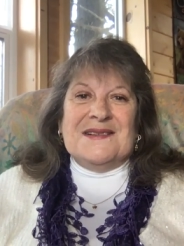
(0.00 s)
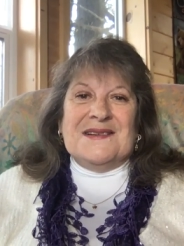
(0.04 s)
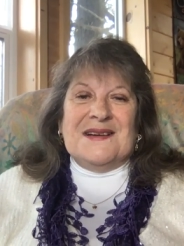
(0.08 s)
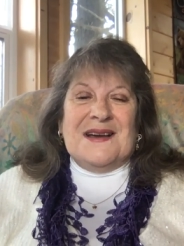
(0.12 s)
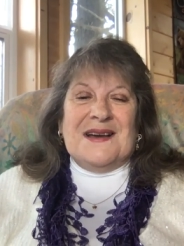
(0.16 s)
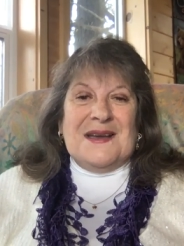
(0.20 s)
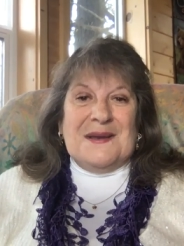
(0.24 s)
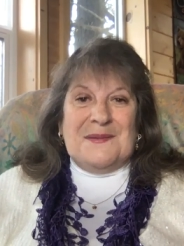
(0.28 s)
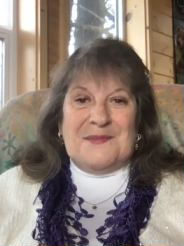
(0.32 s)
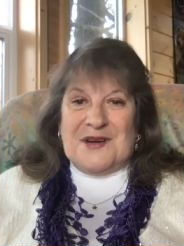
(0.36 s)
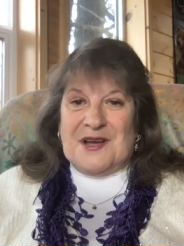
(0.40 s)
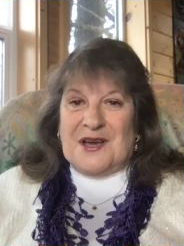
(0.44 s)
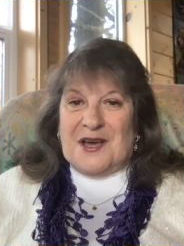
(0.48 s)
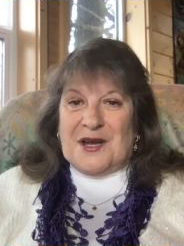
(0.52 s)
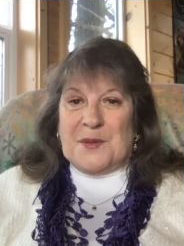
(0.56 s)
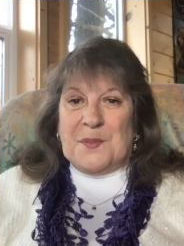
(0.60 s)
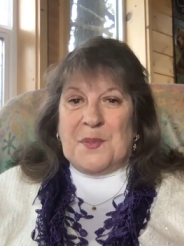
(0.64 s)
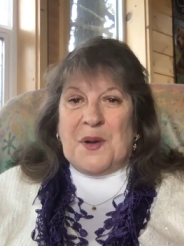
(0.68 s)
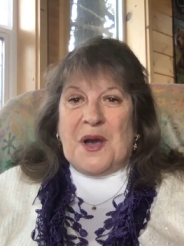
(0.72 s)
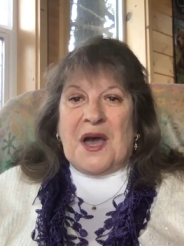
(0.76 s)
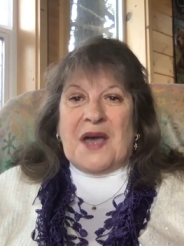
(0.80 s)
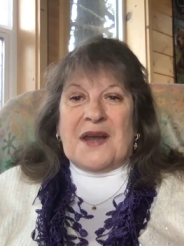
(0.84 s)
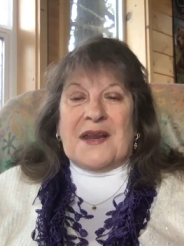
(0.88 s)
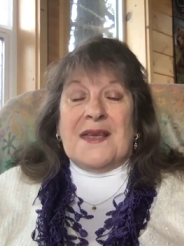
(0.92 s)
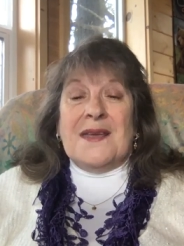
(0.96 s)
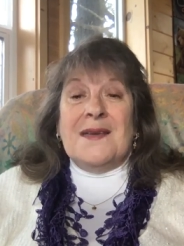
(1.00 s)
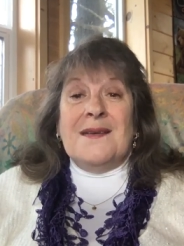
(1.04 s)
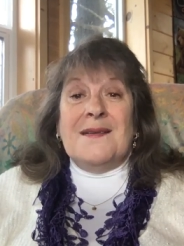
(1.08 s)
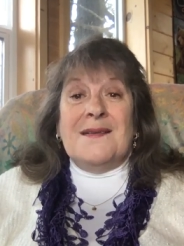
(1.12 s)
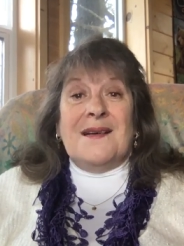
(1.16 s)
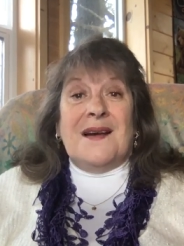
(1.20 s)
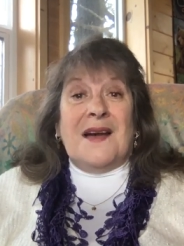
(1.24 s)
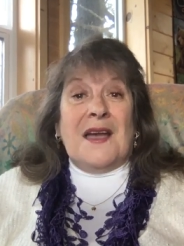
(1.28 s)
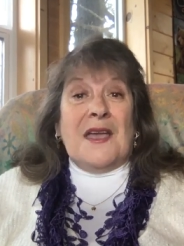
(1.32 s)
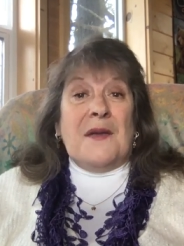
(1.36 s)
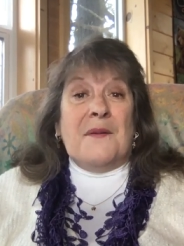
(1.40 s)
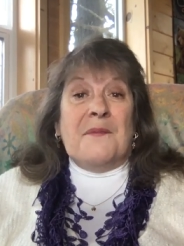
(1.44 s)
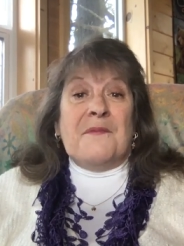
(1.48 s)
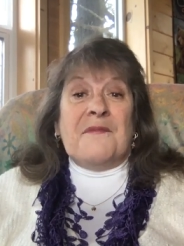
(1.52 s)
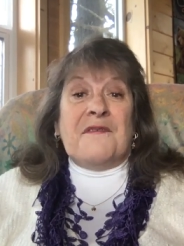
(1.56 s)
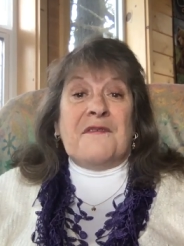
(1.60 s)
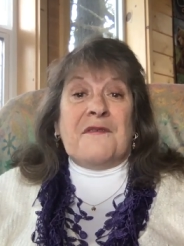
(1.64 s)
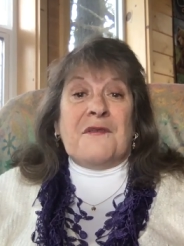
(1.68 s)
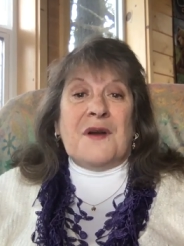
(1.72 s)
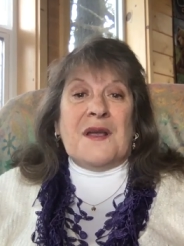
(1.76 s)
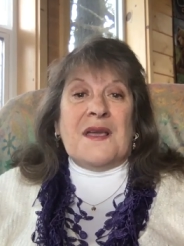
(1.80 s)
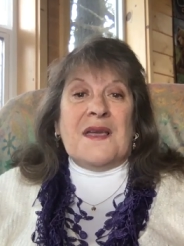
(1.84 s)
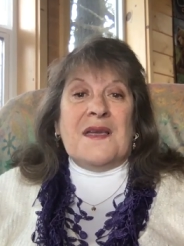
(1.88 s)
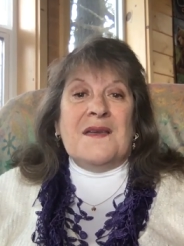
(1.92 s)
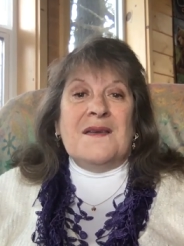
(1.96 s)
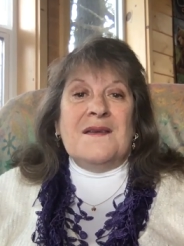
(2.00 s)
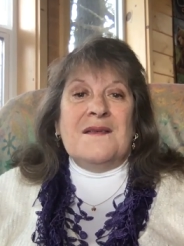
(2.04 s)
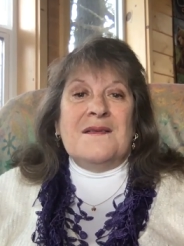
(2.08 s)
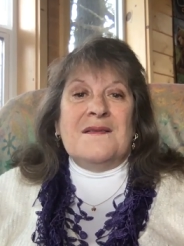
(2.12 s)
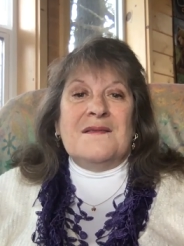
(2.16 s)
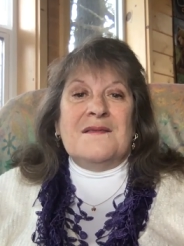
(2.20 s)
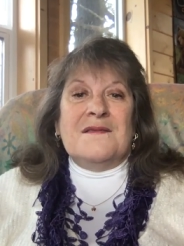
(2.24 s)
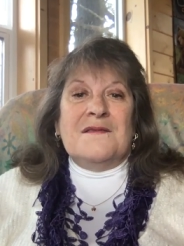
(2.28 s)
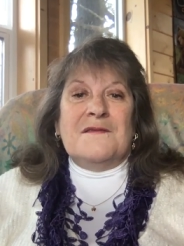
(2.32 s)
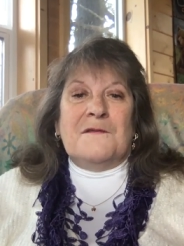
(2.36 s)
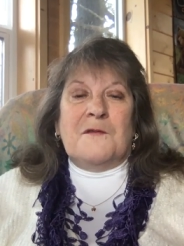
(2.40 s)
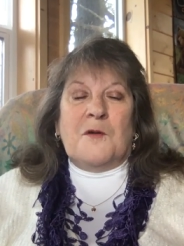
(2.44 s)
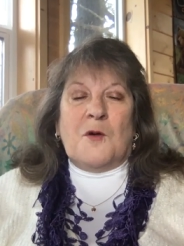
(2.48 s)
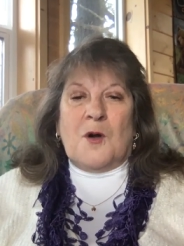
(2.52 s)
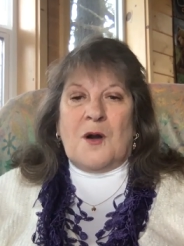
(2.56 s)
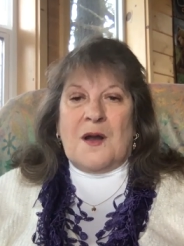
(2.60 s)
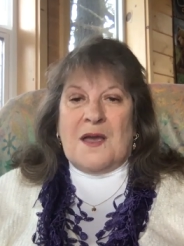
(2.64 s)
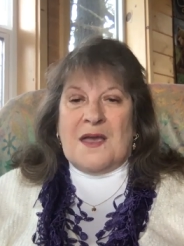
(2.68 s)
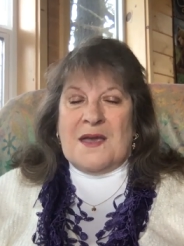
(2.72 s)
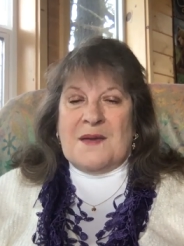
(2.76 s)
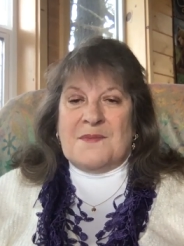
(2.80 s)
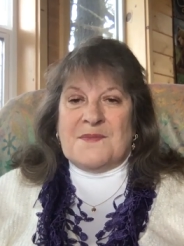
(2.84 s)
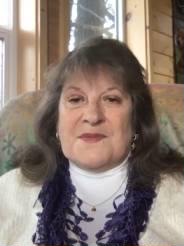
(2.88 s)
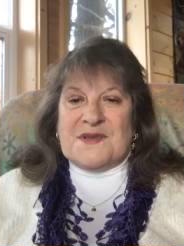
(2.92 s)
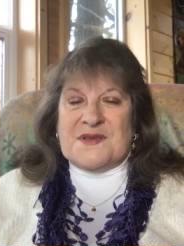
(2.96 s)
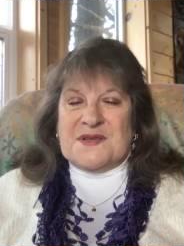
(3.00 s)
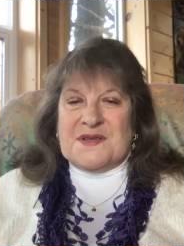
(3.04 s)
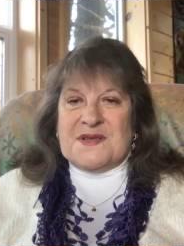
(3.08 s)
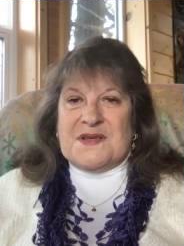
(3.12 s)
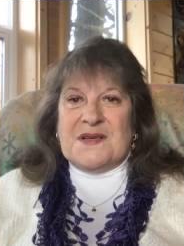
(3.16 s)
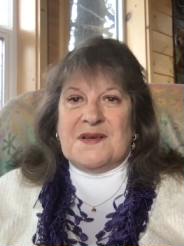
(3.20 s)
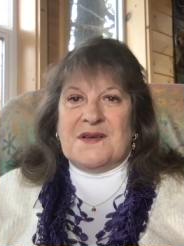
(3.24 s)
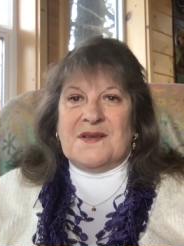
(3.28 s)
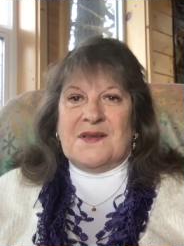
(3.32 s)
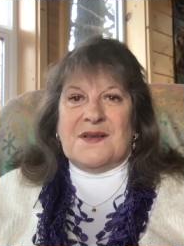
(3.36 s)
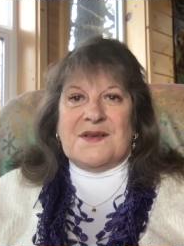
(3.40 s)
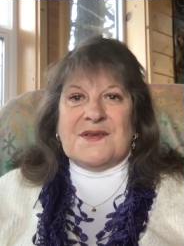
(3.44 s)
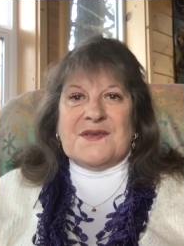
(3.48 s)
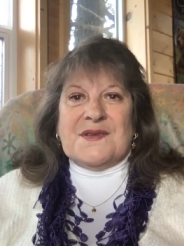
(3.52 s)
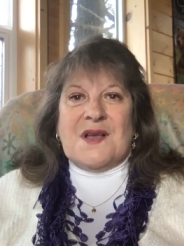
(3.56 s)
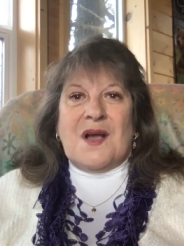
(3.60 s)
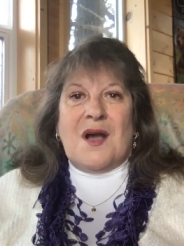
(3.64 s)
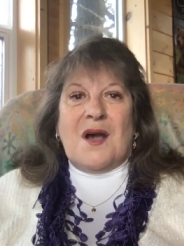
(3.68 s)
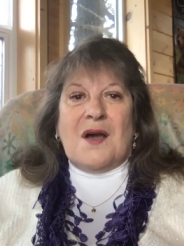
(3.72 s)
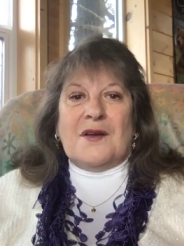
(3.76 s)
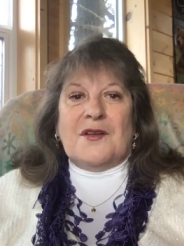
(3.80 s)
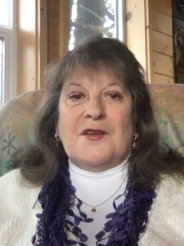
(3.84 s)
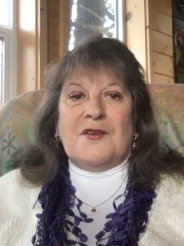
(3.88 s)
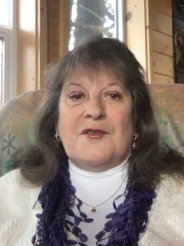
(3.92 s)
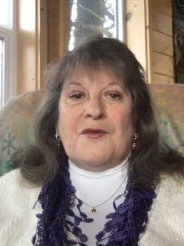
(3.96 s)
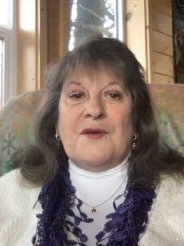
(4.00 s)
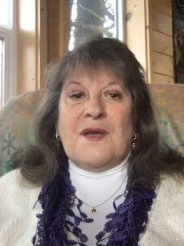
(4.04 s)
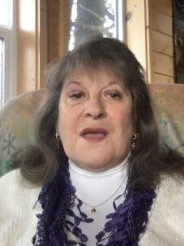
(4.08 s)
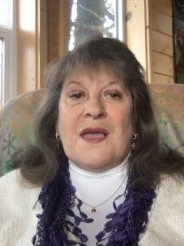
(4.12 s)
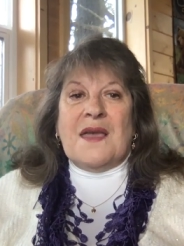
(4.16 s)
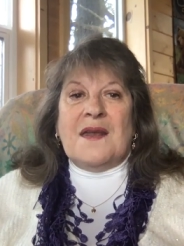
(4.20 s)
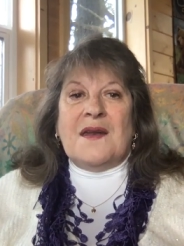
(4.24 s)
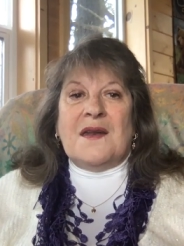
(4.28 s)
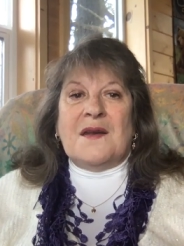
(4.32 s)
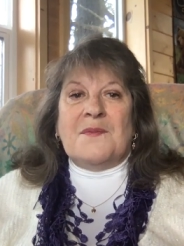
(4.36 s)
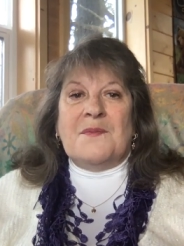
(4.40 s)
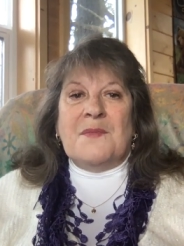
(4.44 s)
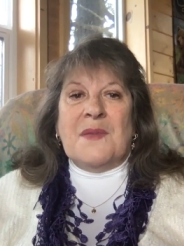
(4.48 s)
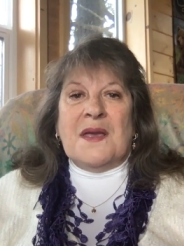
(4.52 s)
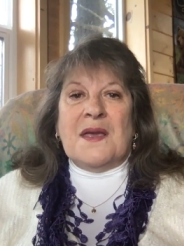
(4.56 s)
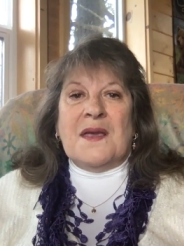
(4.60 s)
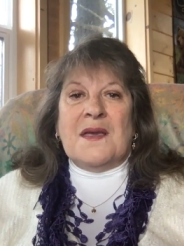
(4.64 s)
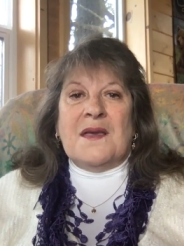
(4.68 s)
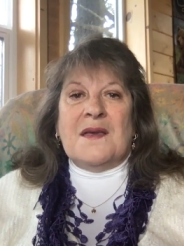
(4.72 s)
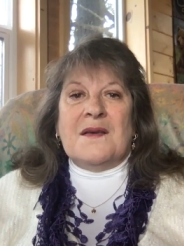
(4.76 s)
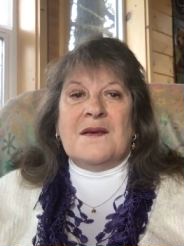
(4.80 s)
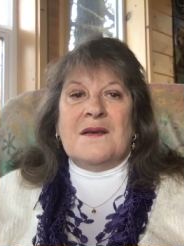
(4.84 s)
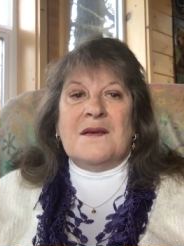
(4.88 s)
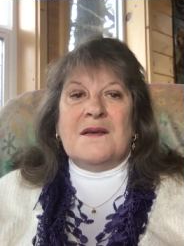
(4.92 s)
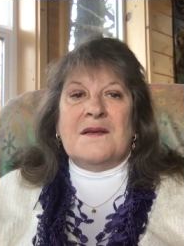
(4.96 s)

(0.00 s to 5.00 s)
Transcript: I am not a body, I am free, for I am still as God created me.